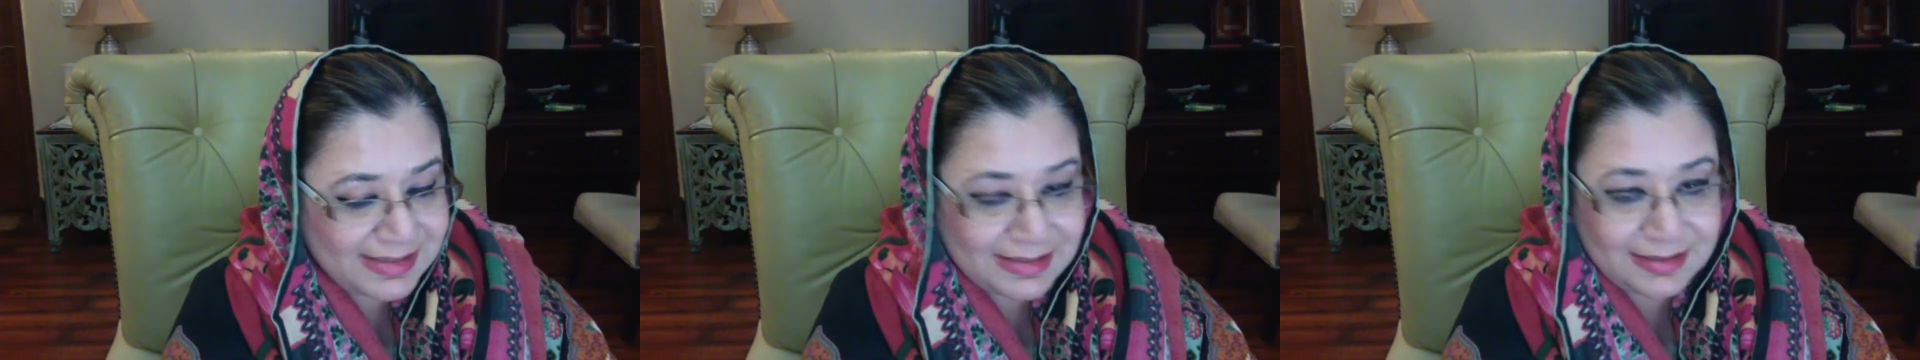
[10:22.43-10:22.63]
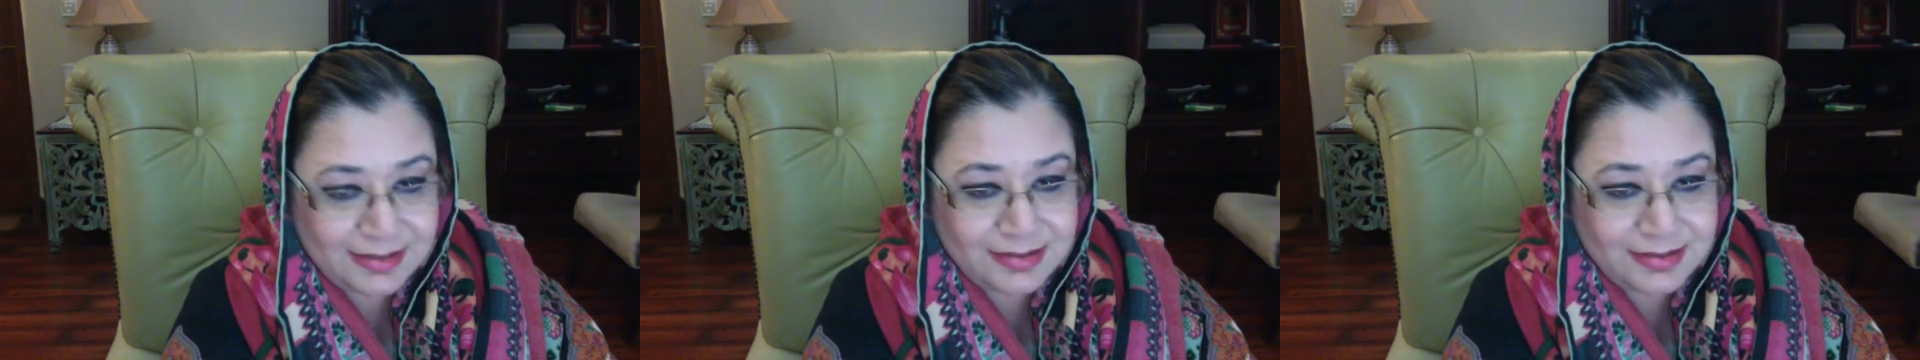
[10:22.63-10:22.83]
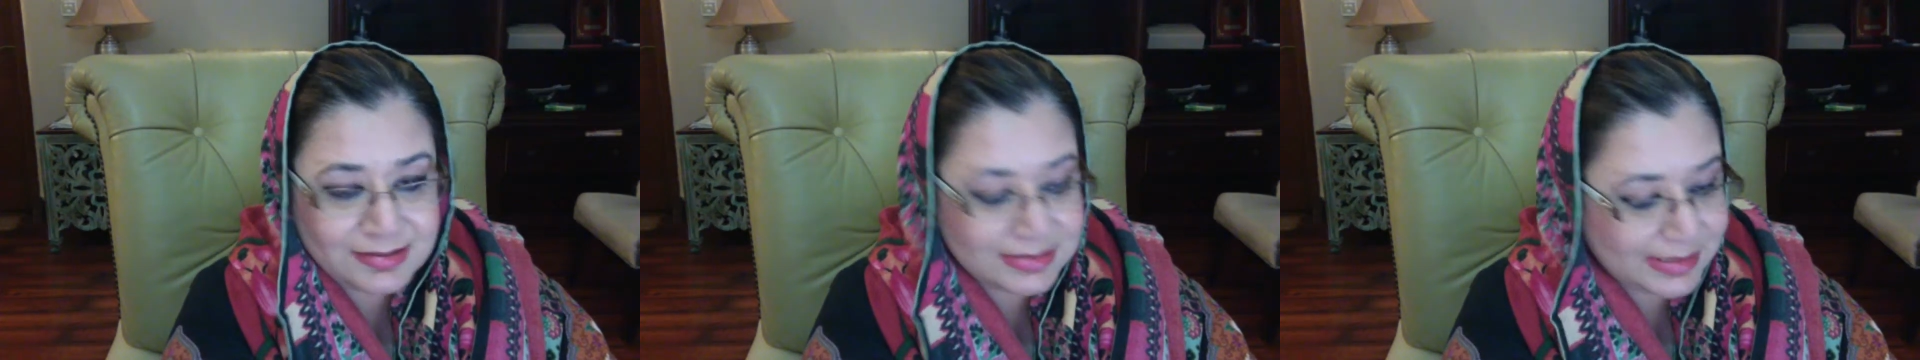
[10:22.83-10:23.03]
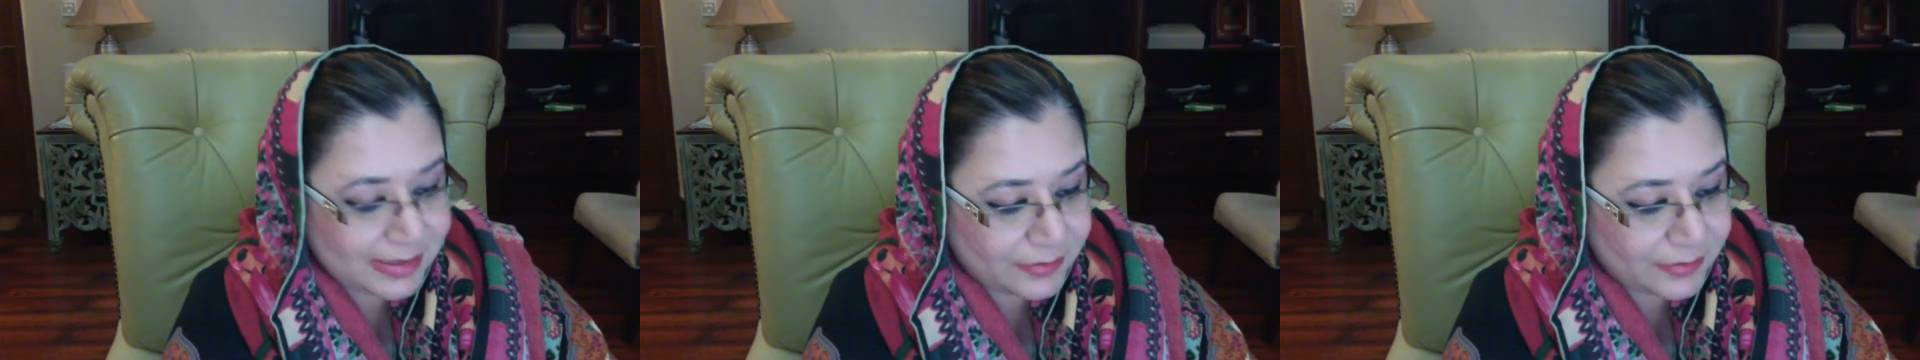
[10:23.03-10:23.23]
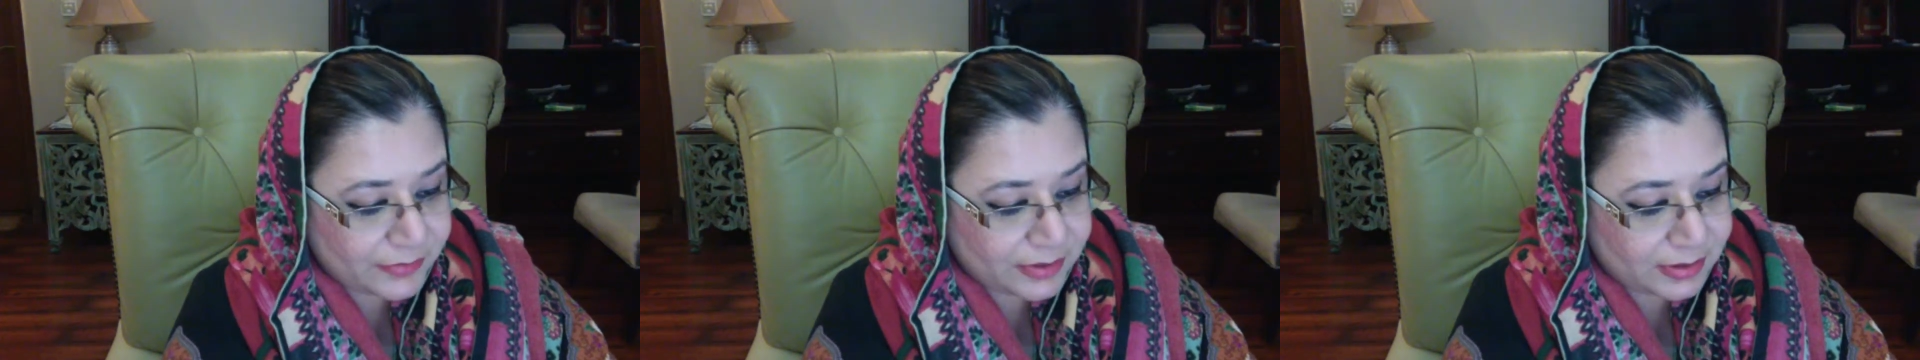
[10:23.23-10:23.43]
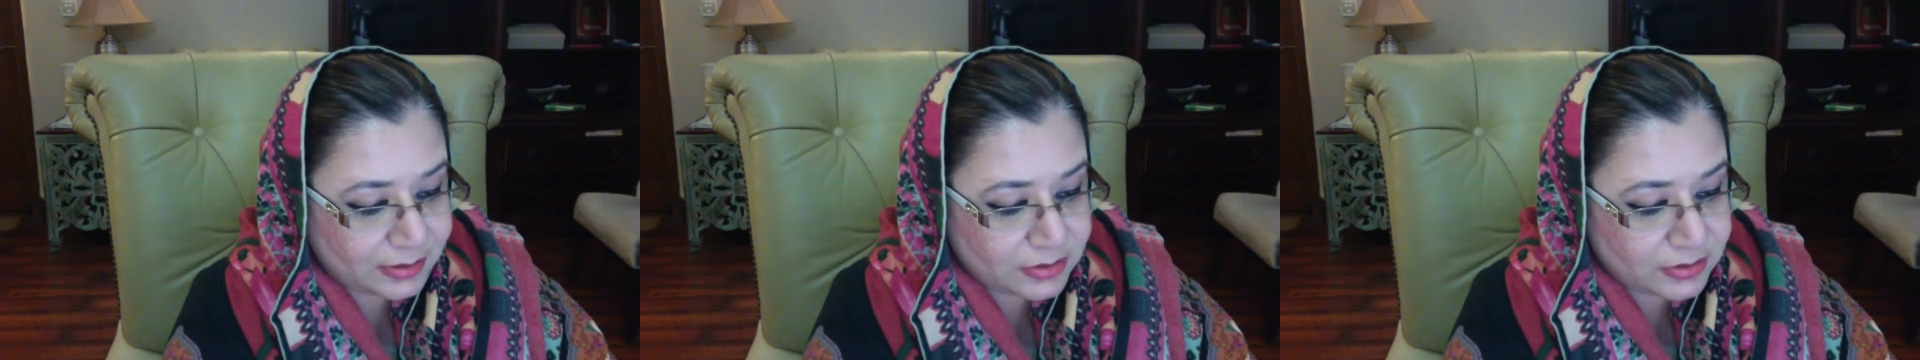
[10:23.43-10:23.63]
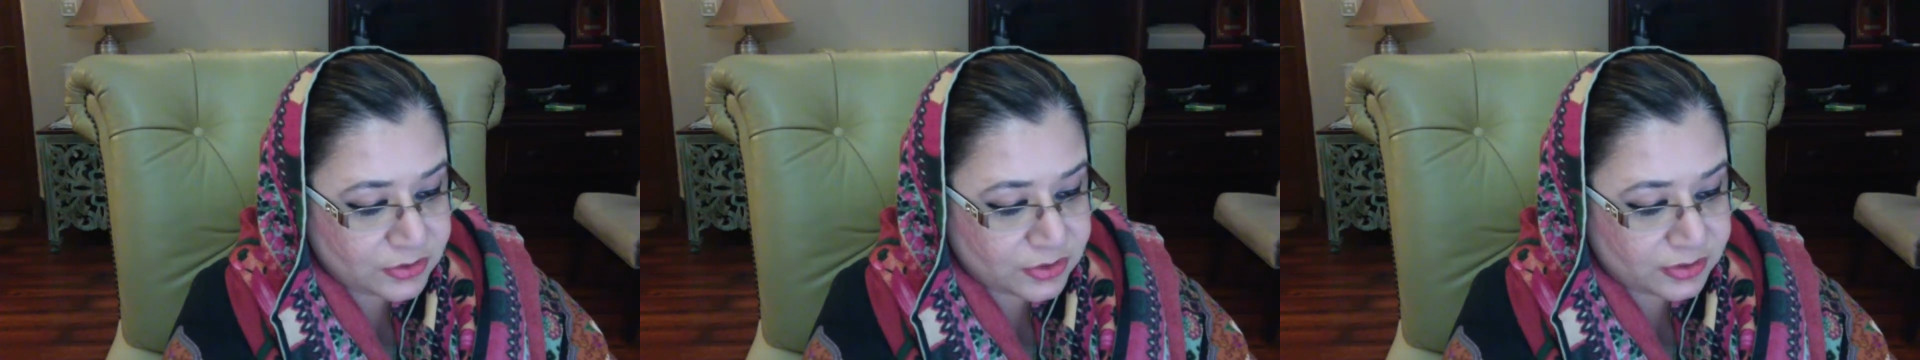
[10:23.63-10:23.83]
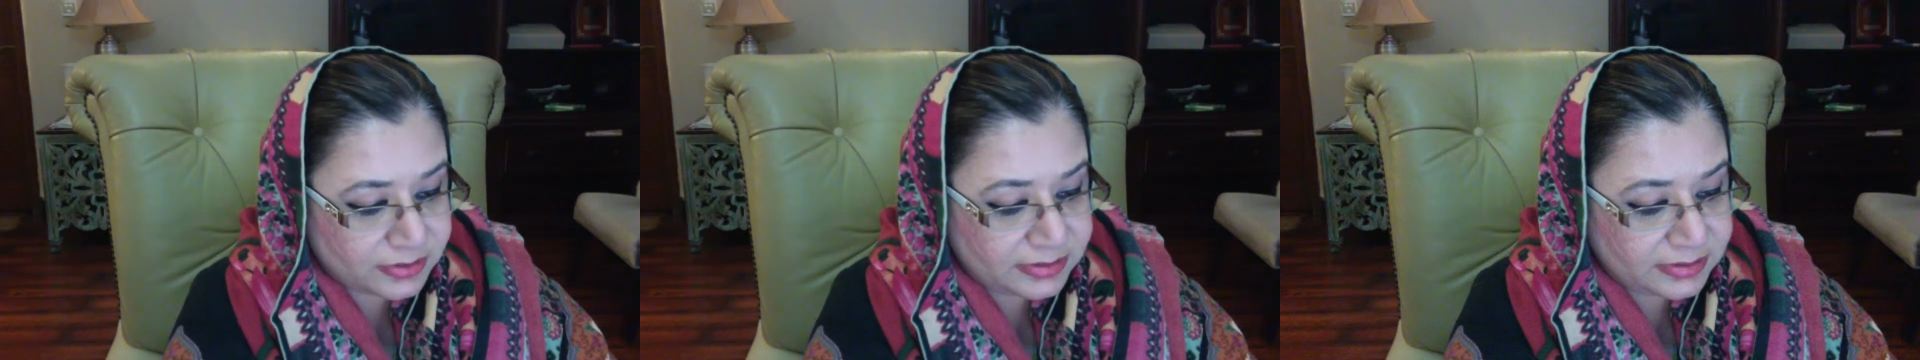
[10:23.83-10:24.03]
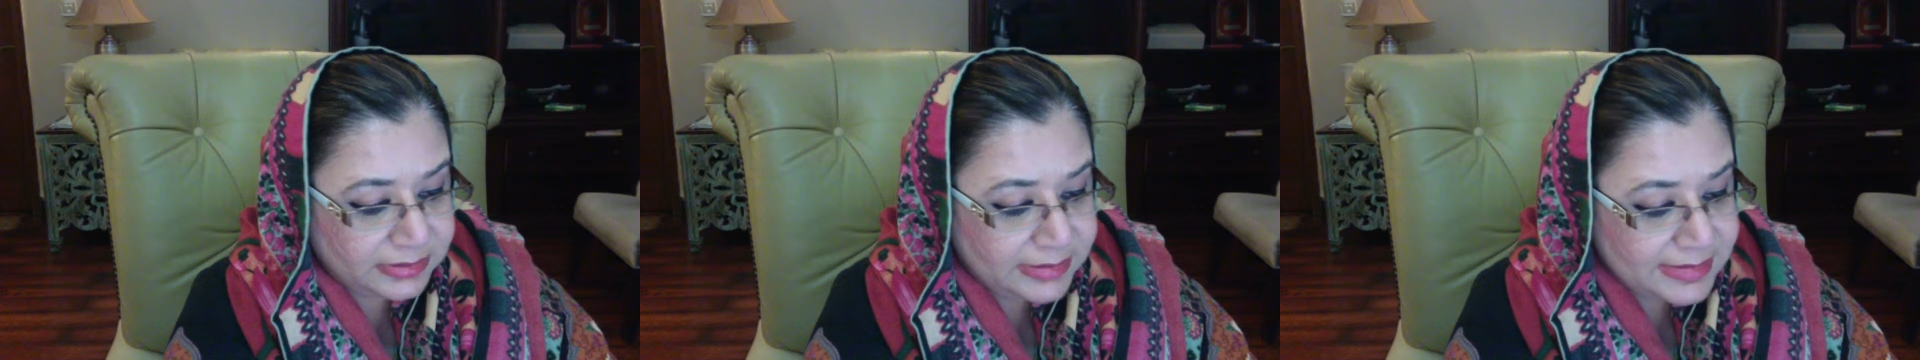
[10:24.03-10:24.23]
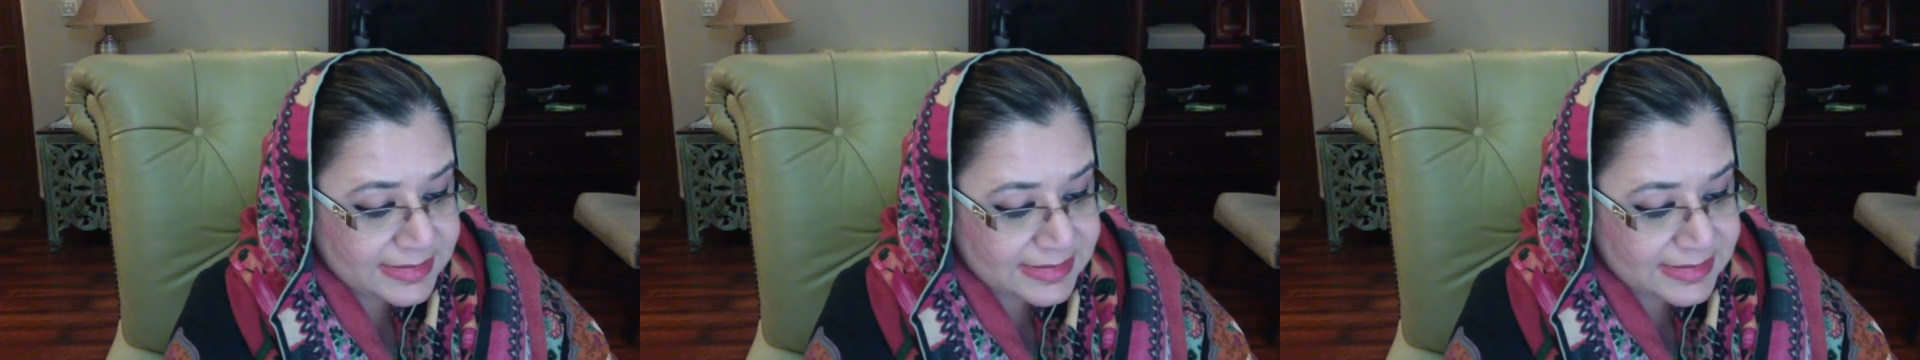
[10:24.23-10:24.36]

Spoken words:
and agriculture